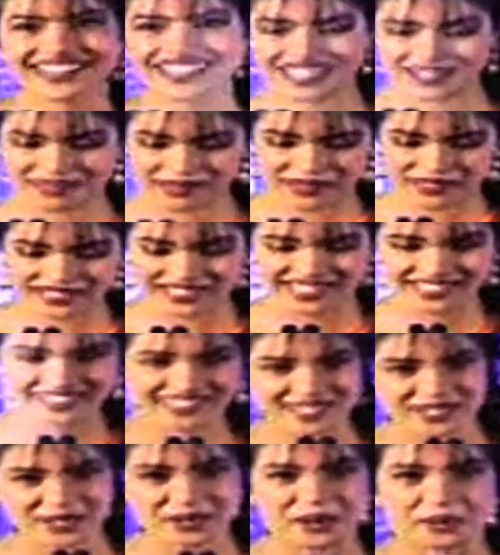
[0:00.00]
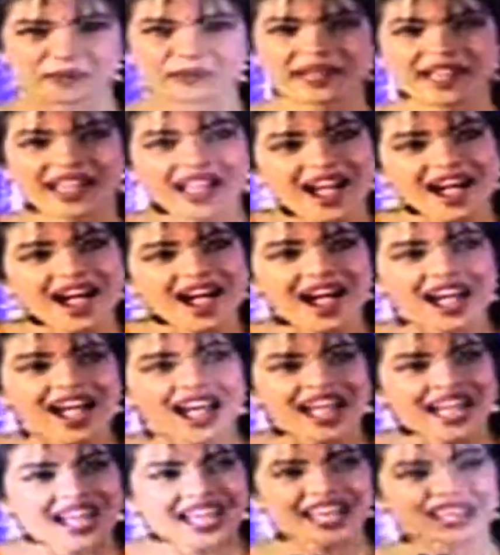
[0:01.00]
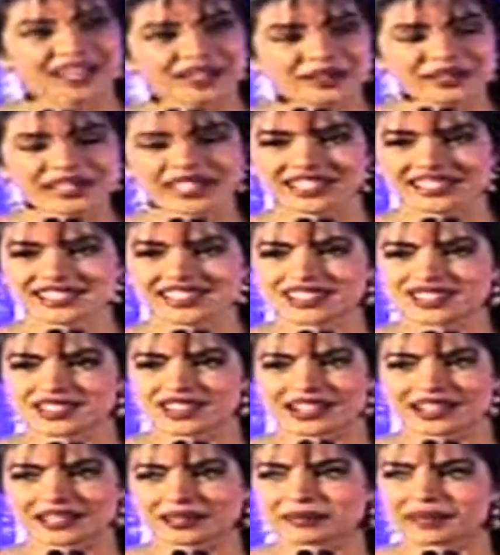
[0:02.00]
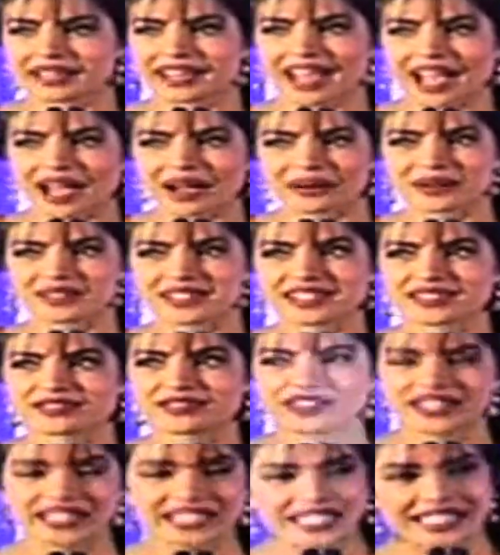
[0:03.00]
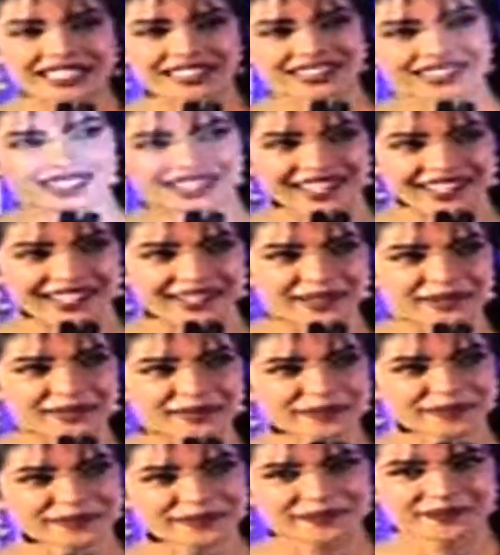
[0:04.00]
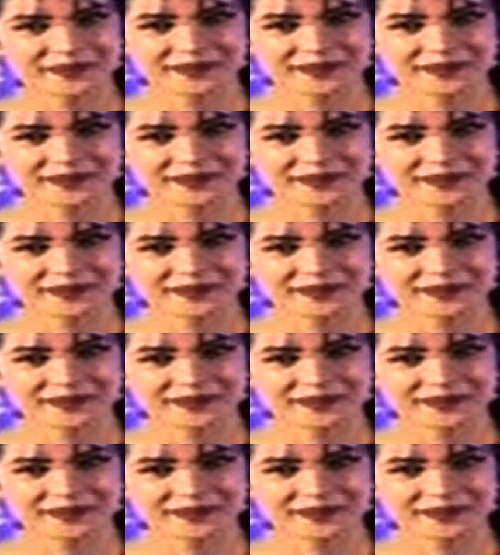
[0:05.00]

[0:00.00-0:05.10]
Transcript: I think I'm going to take this home. Hello, ladies and gentlemen. How is it feeling today?